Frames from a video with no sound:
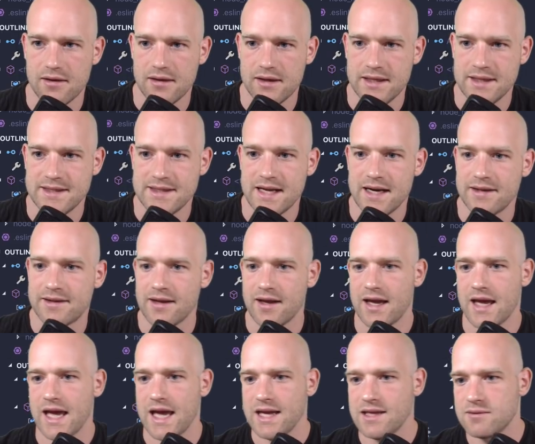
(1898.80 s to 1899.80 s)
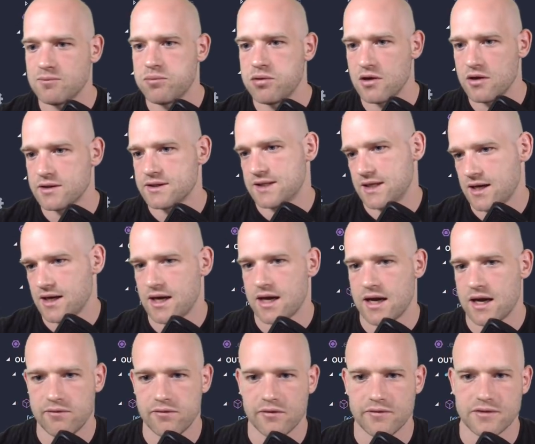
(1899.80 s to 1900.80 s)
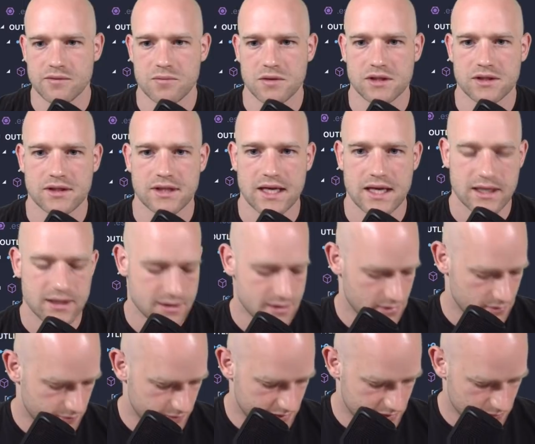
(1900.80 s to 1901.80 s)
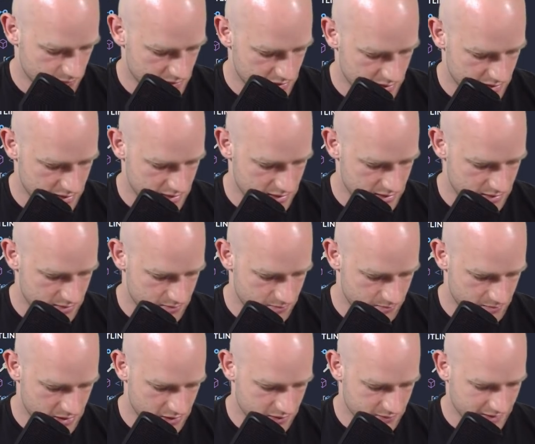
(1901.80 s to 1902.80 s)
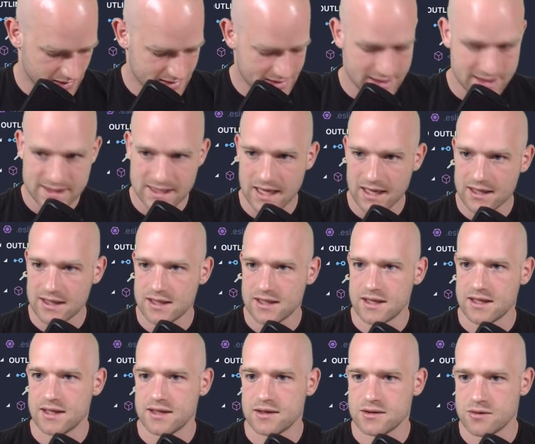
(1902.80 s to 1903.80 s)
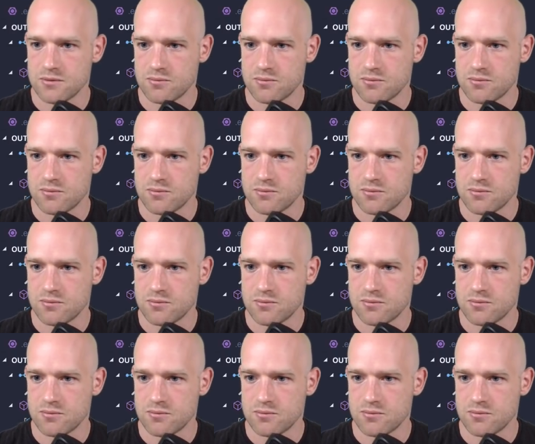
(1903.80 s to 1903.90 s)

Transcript: it's delta 8 plus, yeah, half of the button 8. This one, because that's exactly the